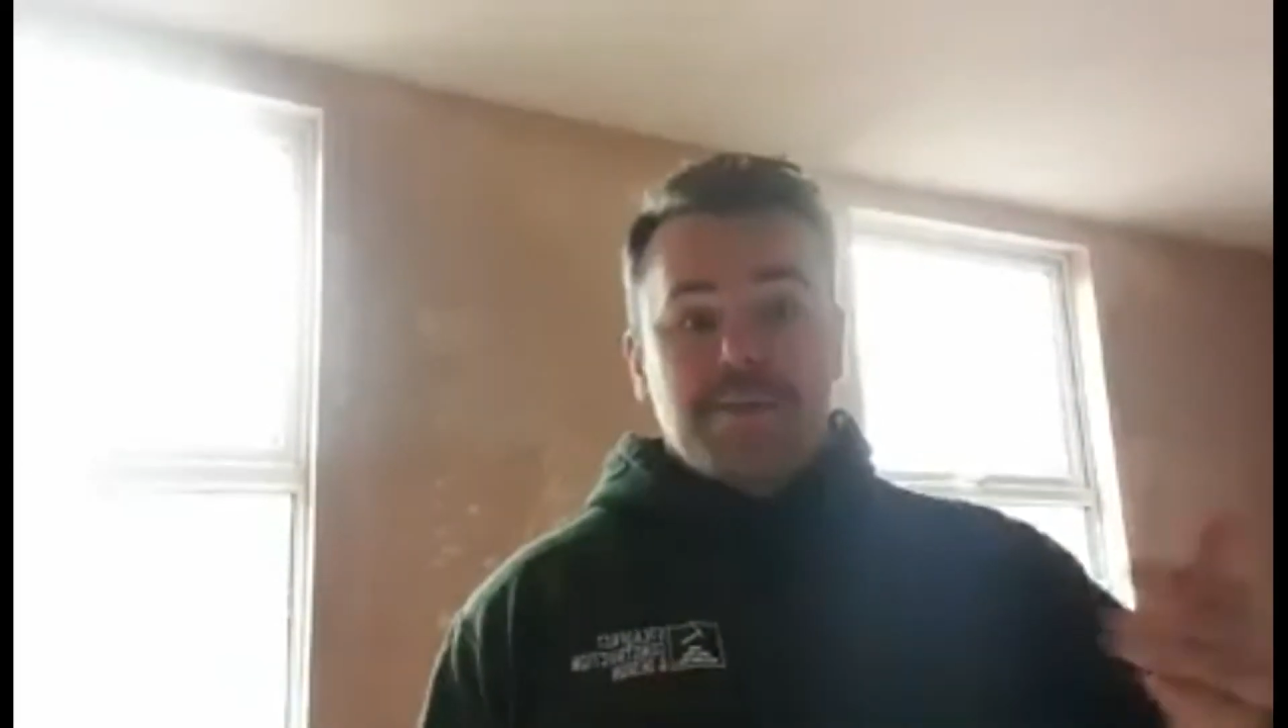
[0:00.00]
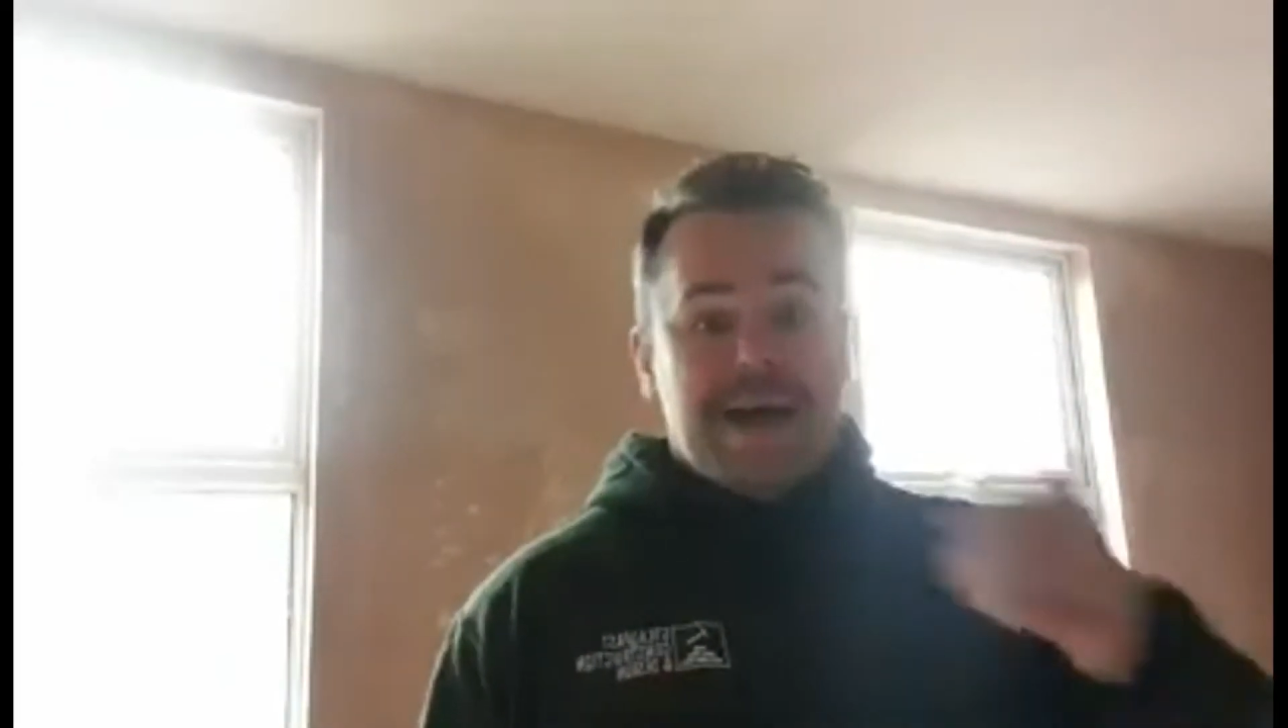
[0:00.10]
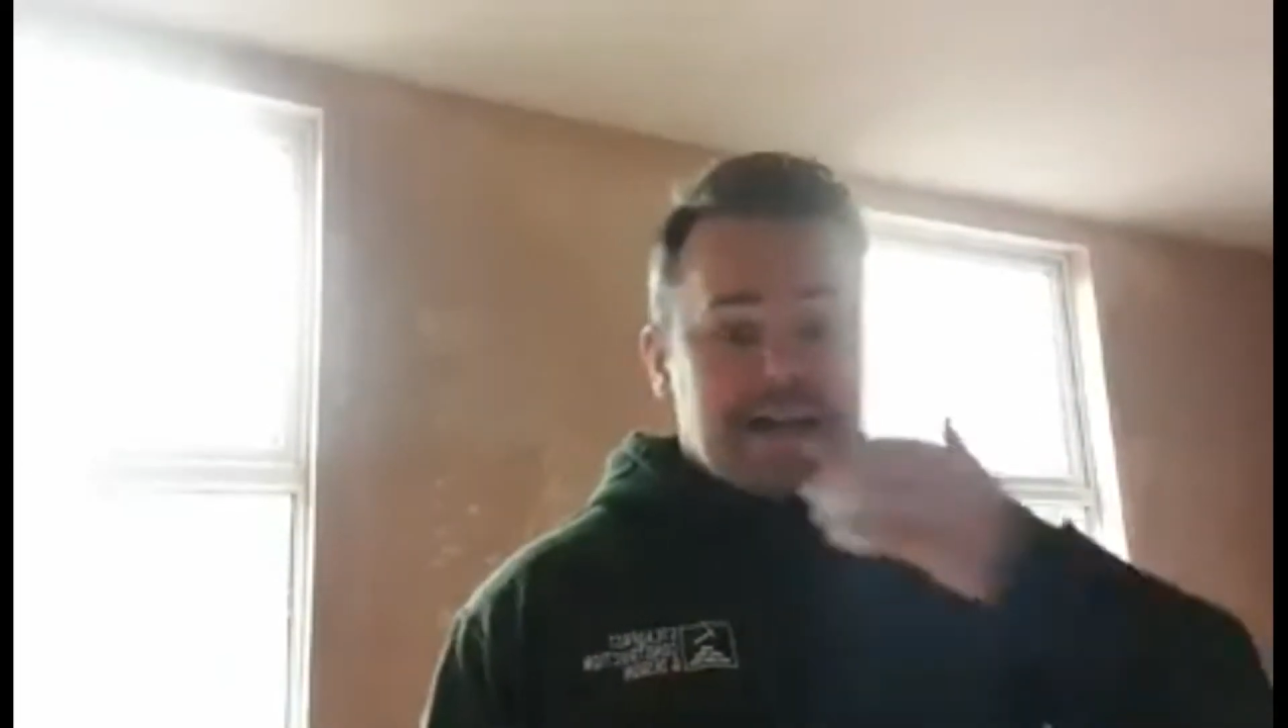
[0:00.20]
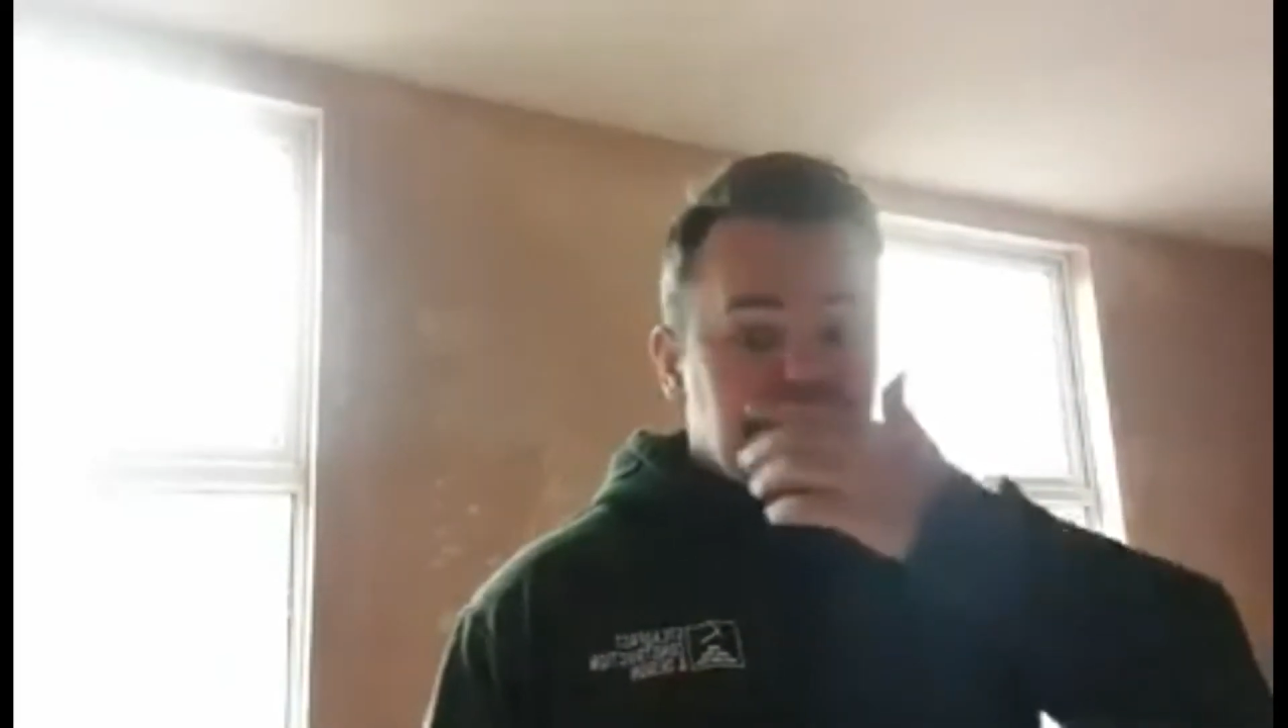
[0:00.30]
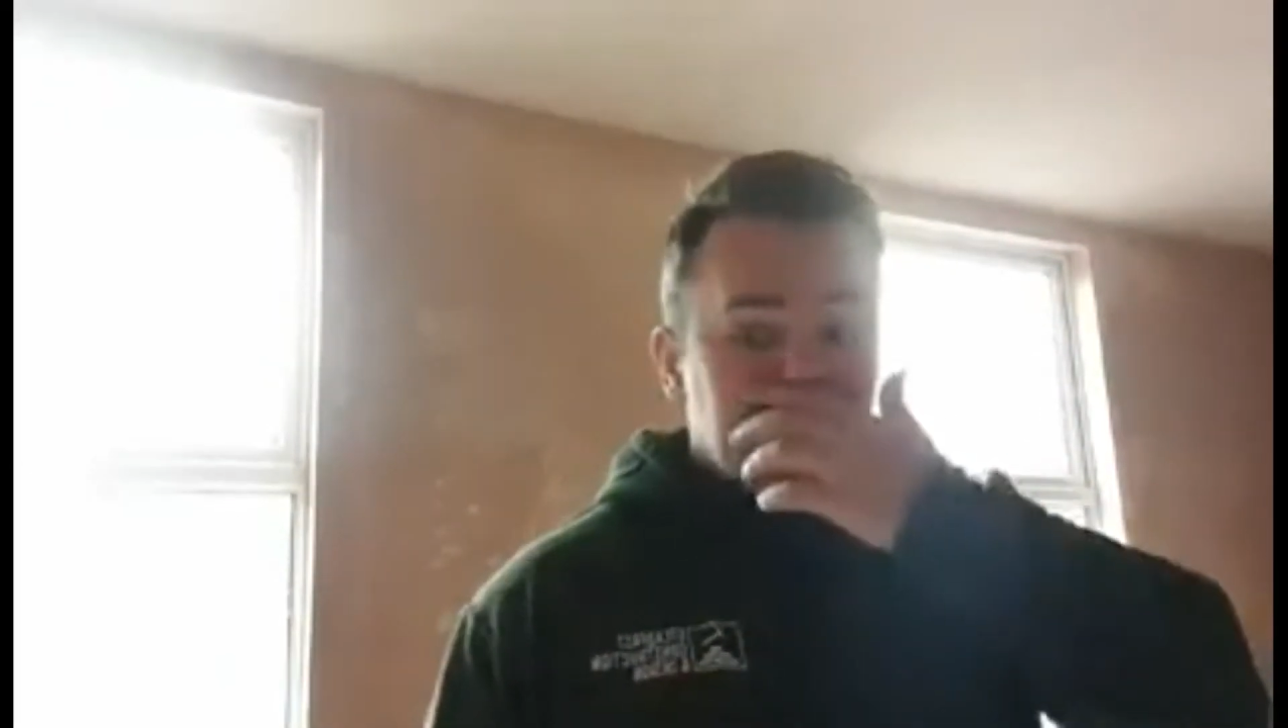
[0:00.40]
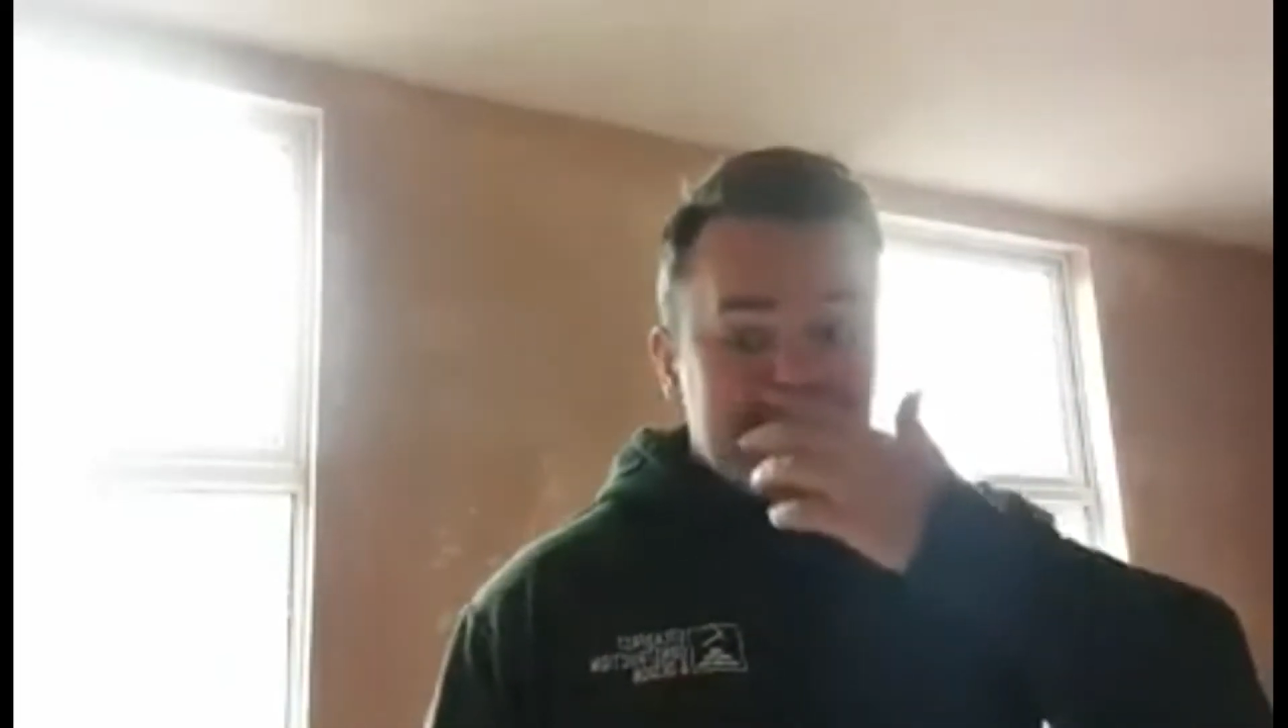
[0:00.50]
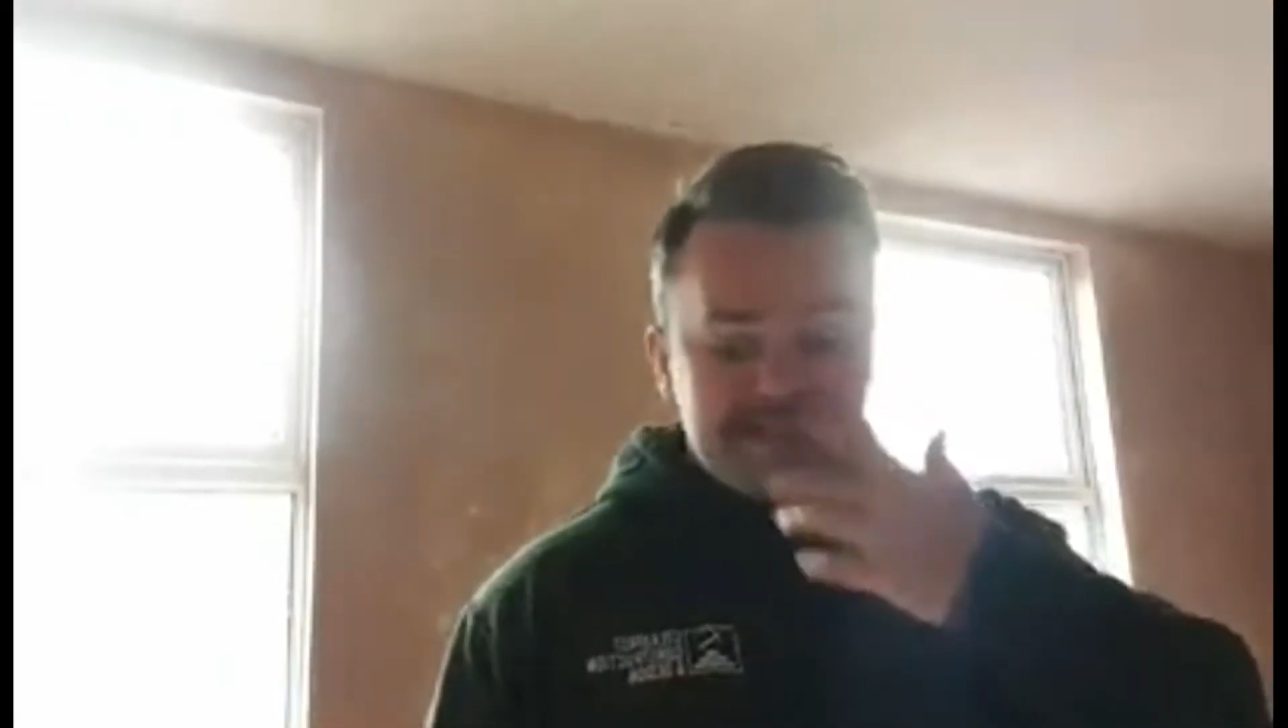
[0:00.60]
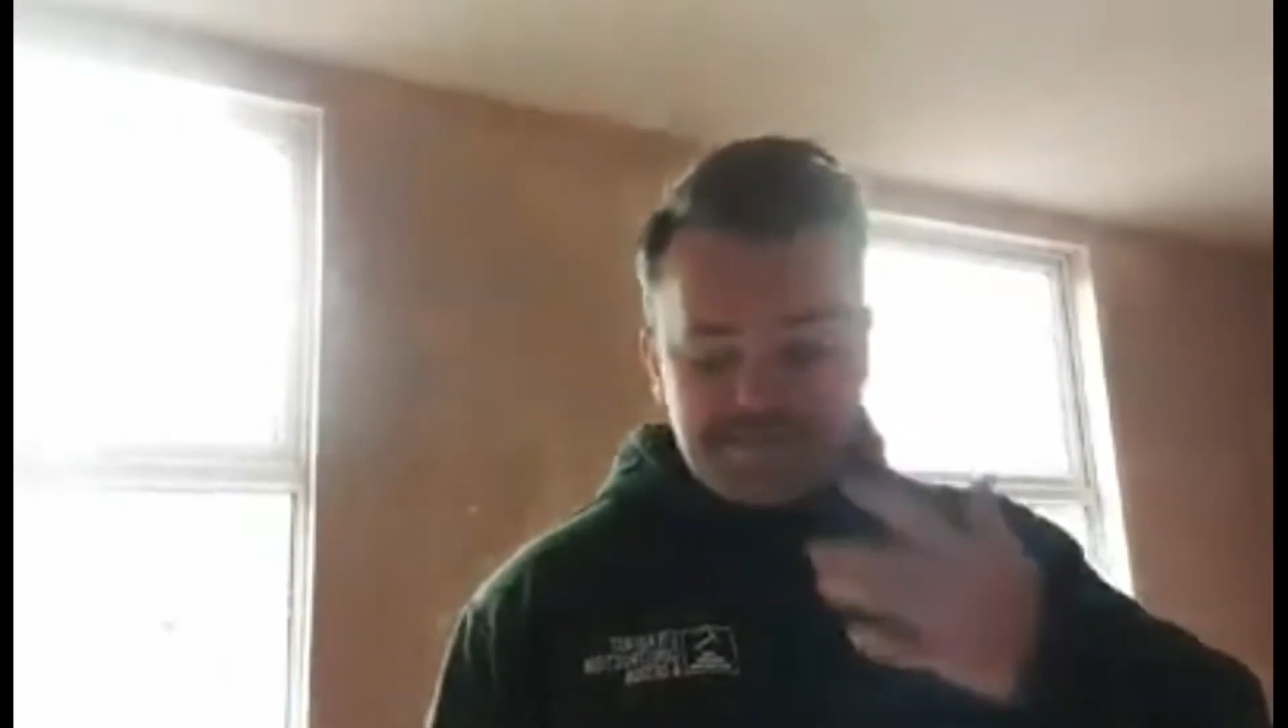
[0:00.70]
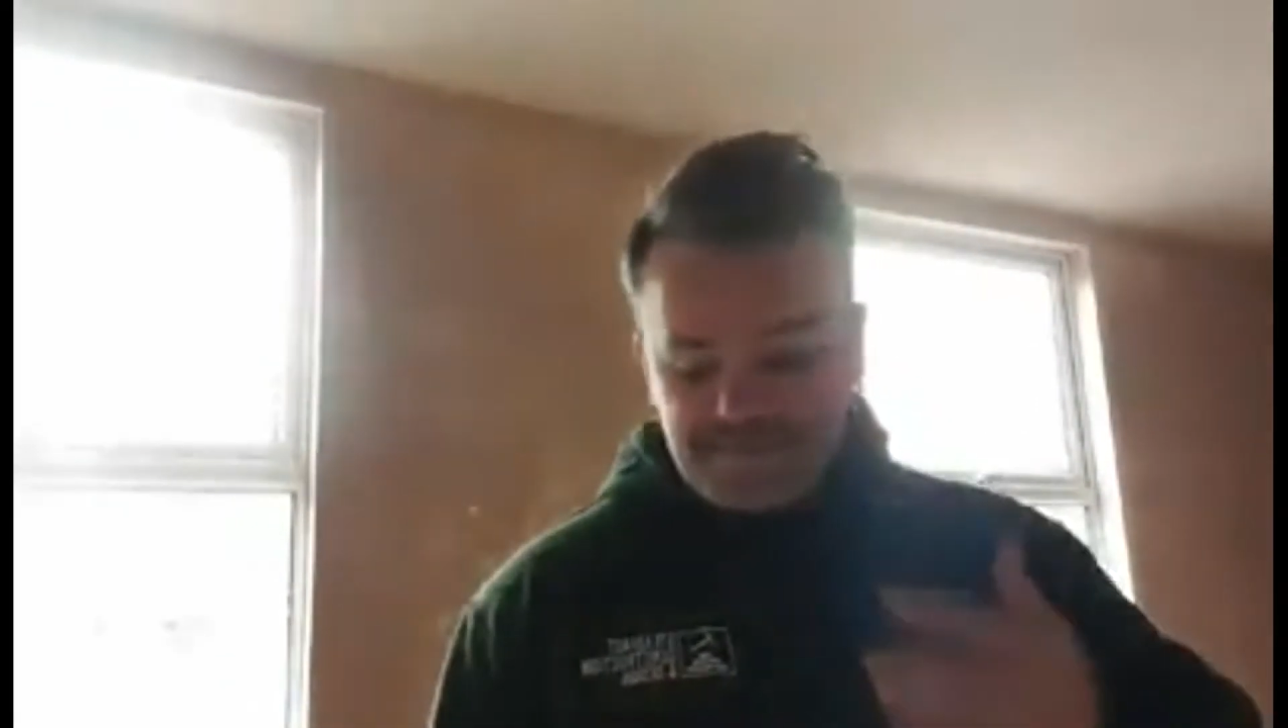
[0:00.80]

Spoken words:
back and paint.